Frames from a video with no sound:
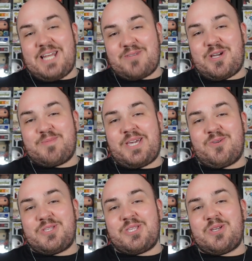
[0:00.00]
so now time to get
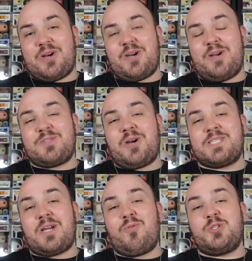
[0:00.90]
onto the signed items,
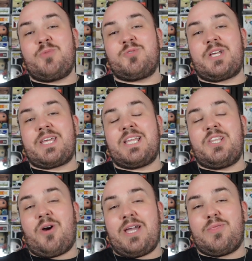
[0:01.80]
guys. I originally was going to get
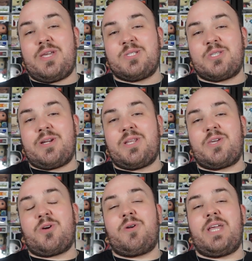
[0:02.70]
9 things signed at
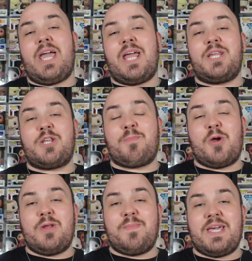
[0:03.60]
the con. It ended up
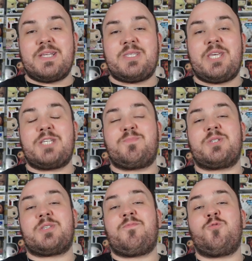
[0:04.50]
only being 6
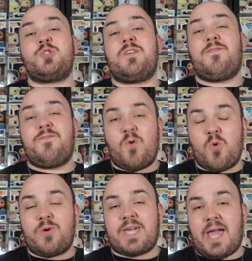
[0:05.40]
because unfortunately
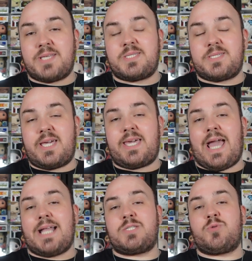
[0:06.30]
4 guests did
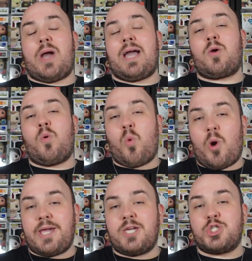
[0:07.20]
cancel at
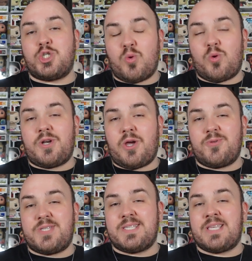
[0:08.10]
quite short
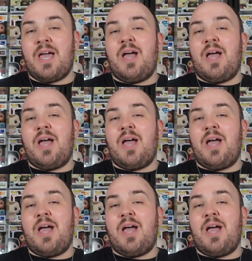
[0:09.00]
notice.